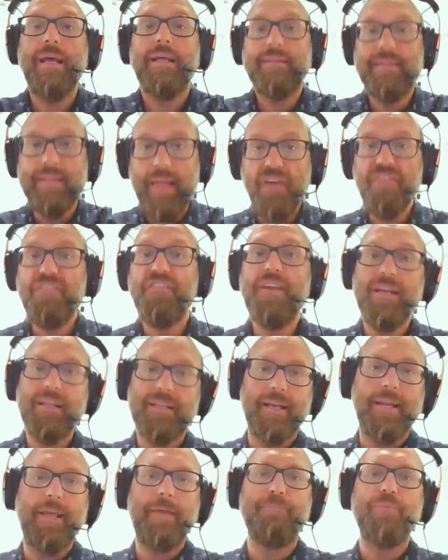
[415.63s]

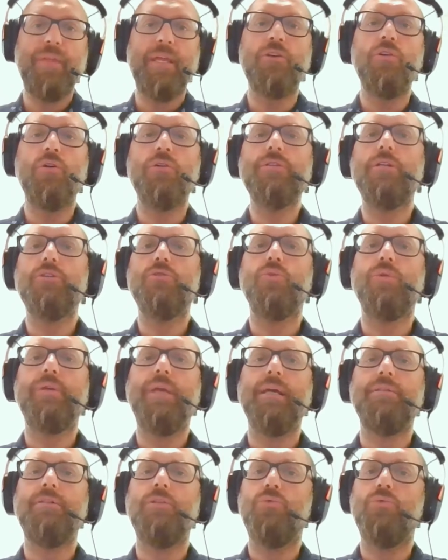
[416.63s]
Definitely, in order to get